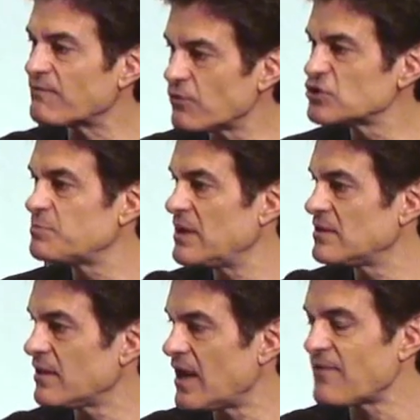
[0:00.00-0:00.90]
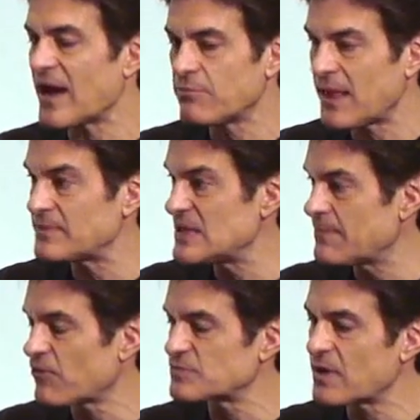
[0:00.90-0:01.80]
full speed in life, I blame sleep
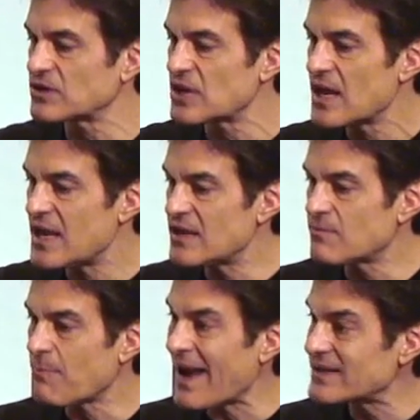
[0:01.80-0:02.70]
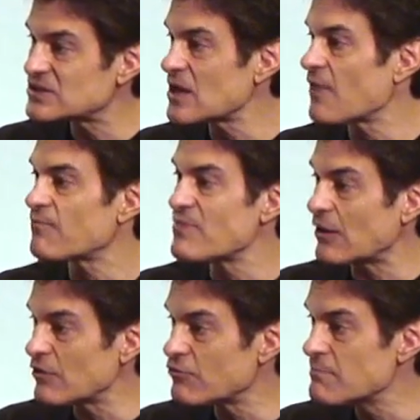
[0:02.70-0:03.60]
first because it by itself not
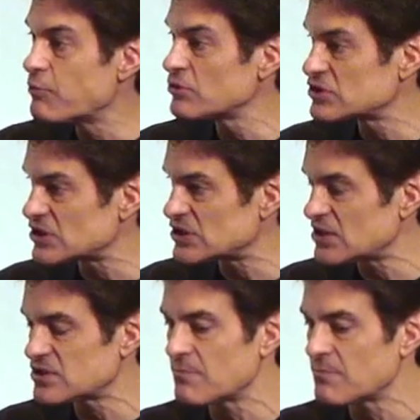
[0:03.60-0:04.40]
only reboots the system,